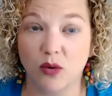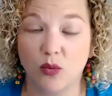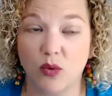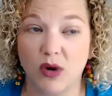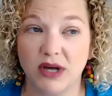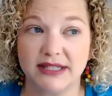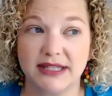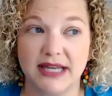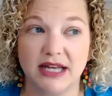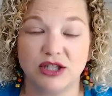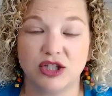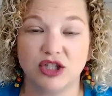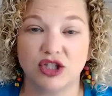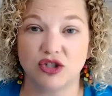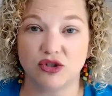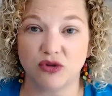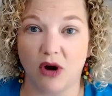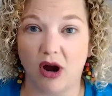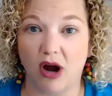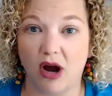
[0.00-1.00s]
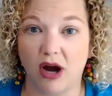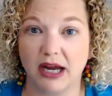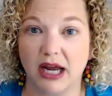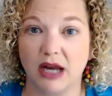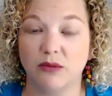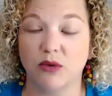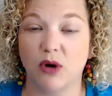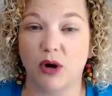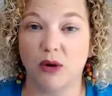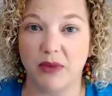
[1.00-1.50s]
was as strong
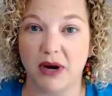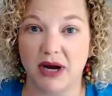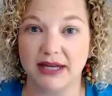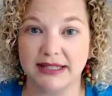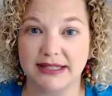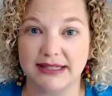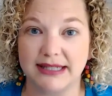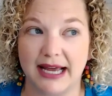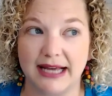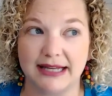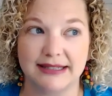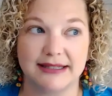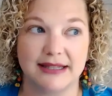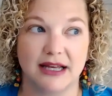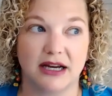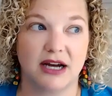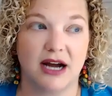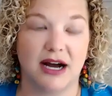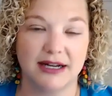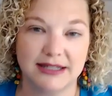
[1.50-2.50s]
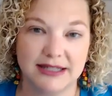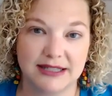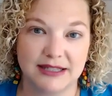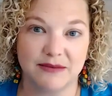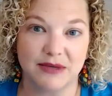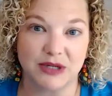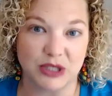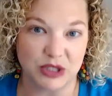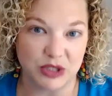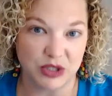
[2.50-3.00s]
and robust as the
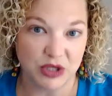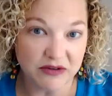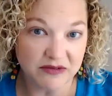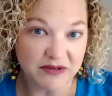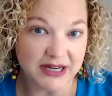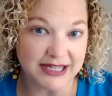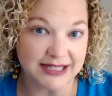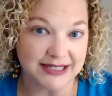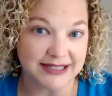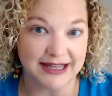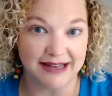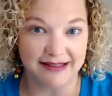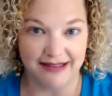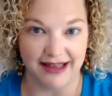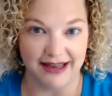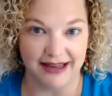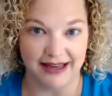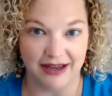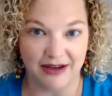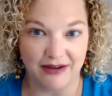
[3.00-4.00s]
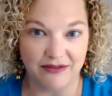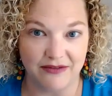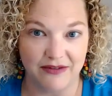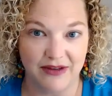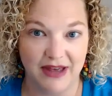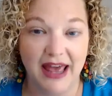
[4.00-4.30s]
customer service that they give.